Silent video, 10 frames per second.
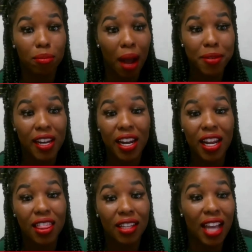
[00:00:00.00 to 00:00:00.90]
bobsled
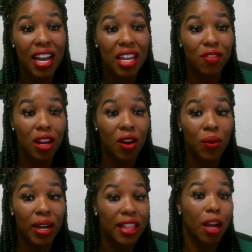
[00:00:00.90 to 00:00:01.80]
anything because I didn't even
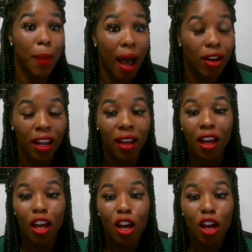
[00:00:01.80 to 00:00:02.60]
know anything about it.